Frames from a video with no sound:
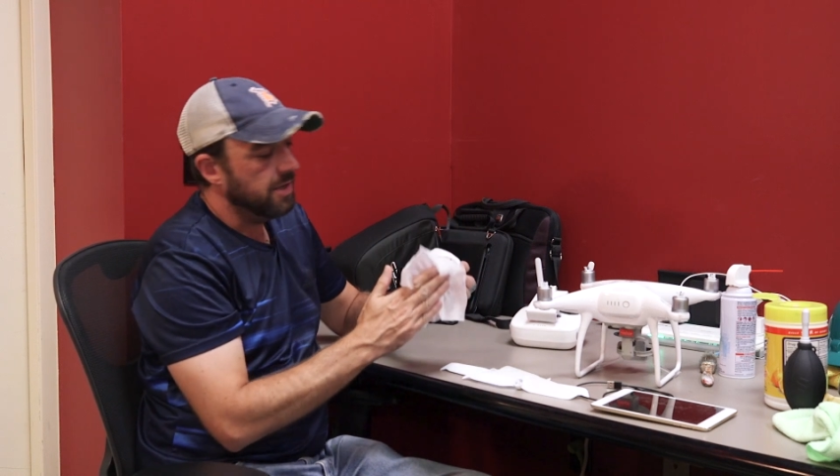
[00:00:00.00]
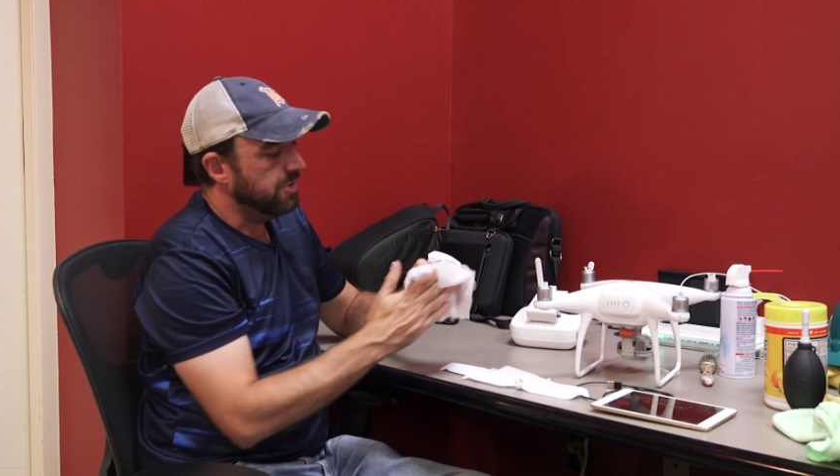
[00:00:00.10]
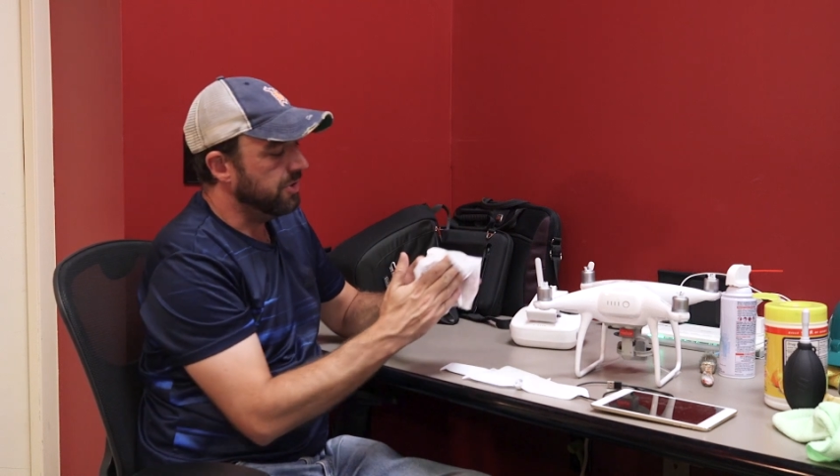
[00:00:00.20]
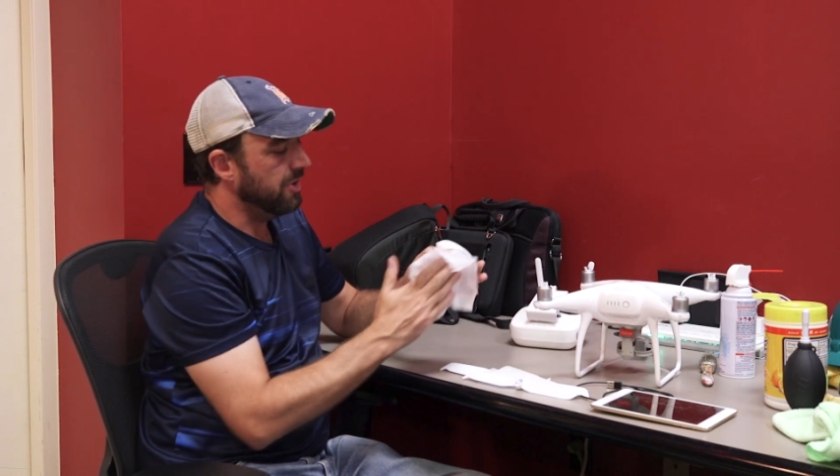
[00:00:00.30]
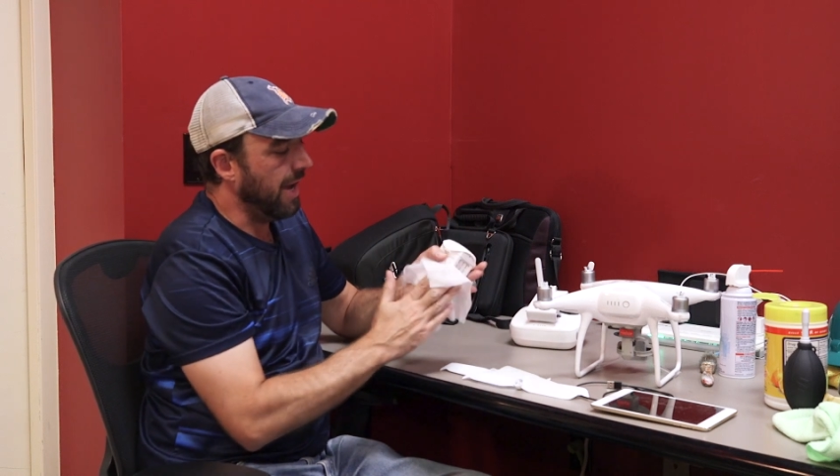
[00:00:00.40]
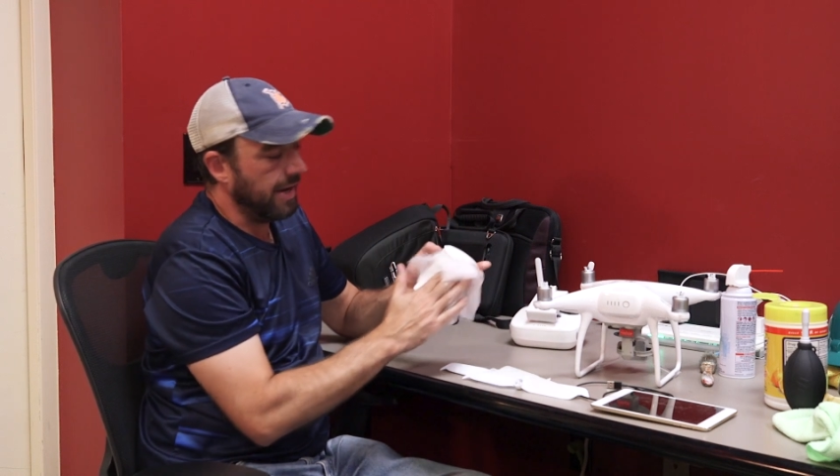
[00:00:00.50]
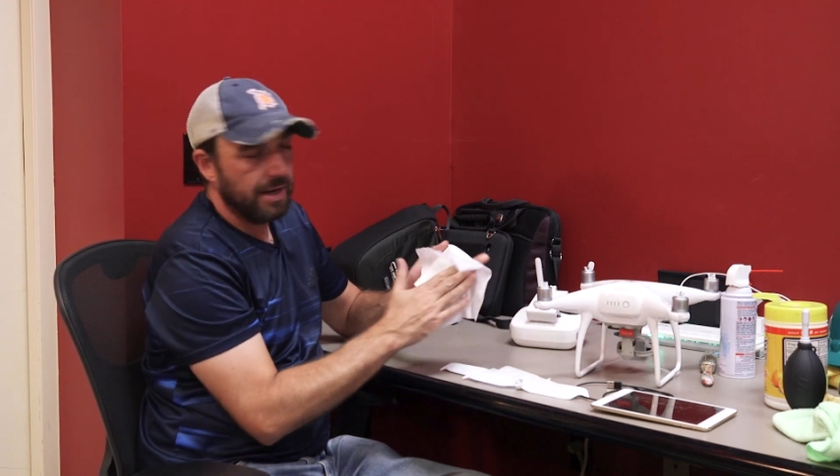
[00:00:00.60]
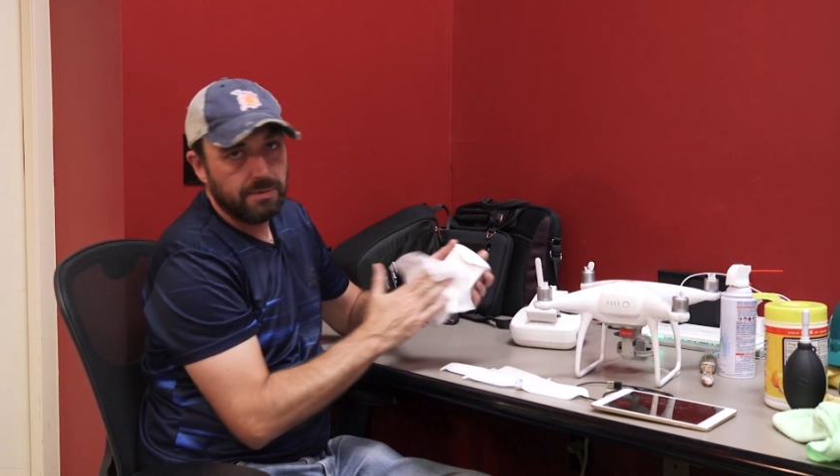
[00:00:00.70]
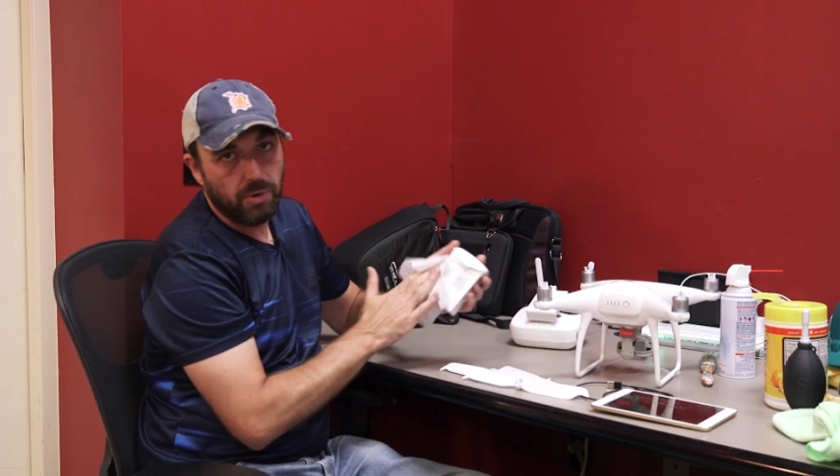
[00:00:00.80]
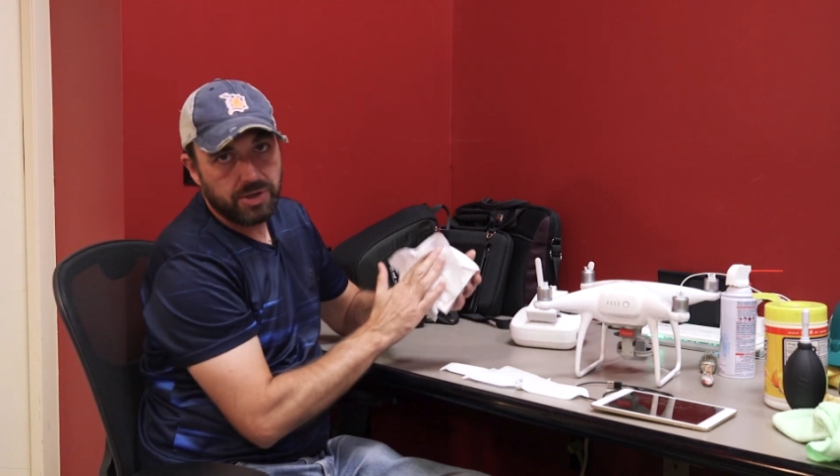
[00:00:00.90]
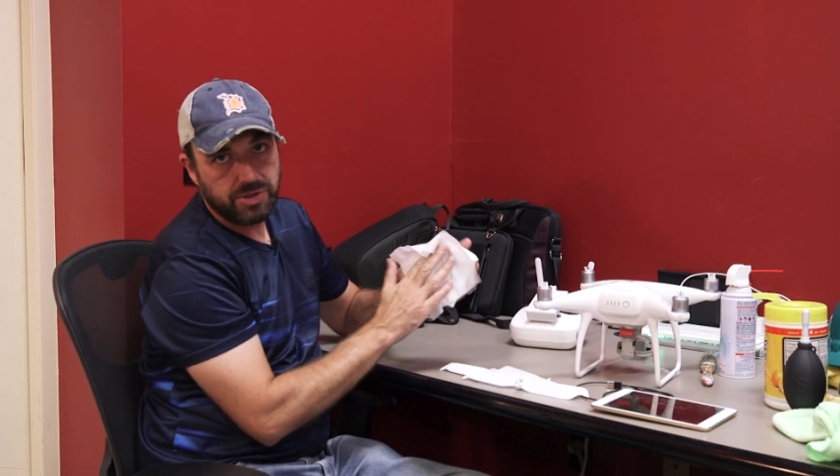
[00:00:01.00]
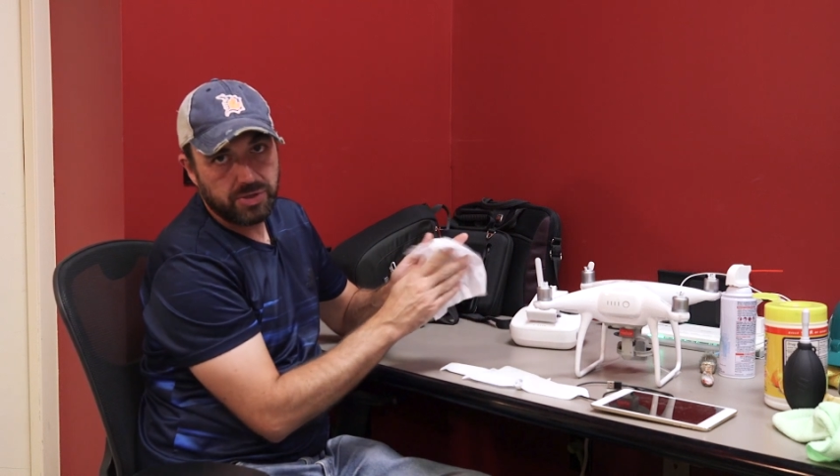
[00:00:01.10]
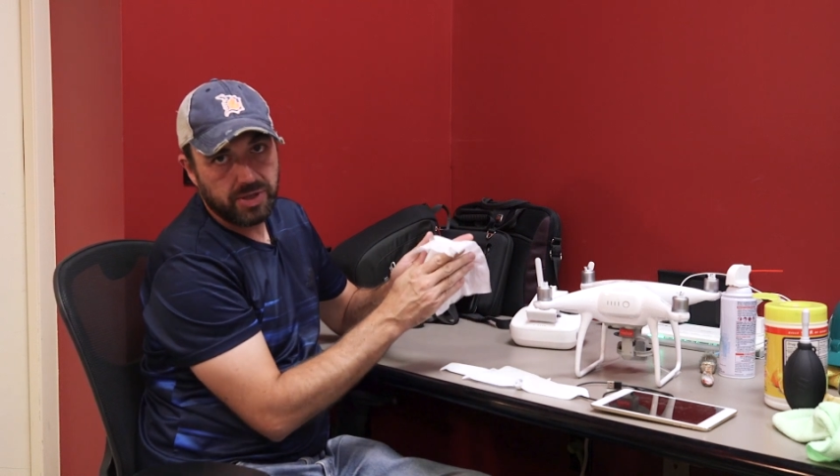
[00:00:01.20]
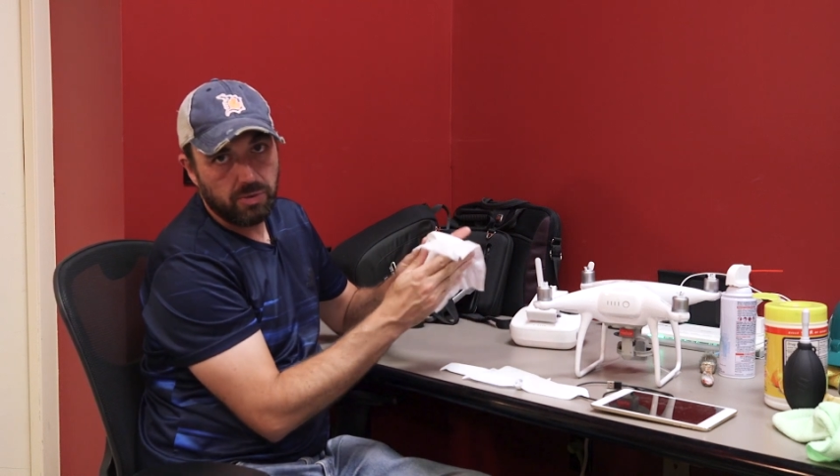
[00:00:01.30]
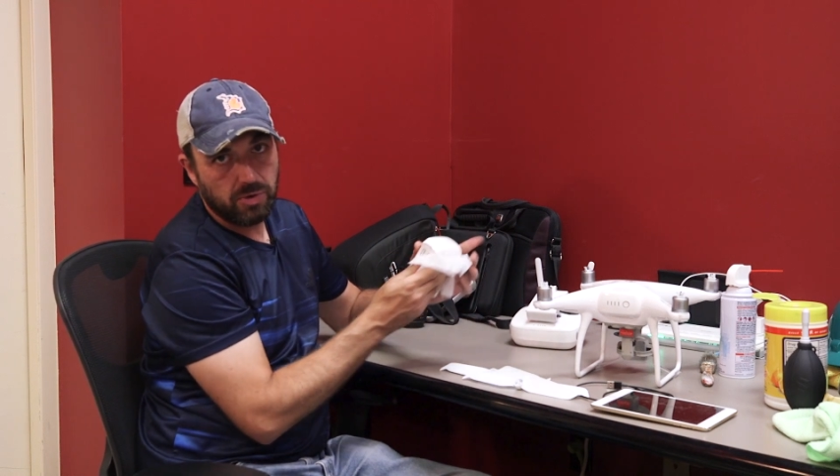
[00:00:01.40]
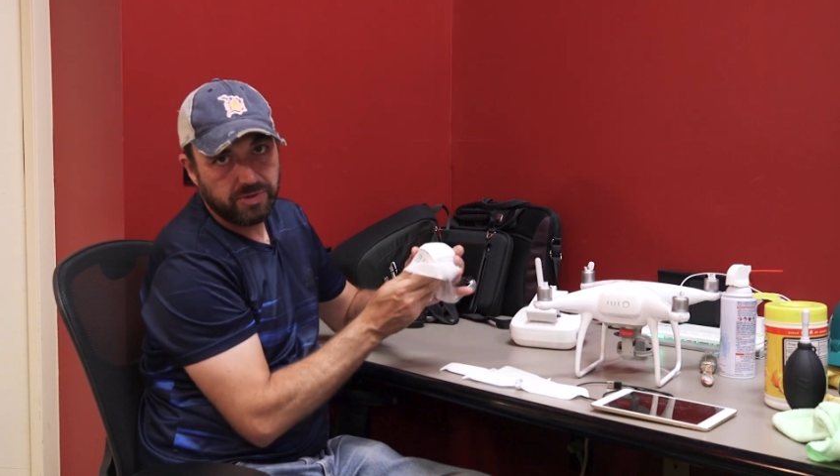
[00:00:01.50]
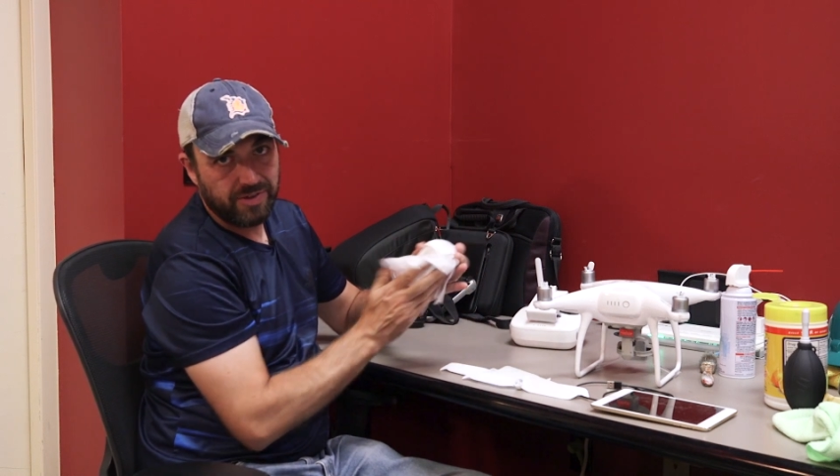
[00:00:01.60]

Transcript: so you're not getting moisture that won't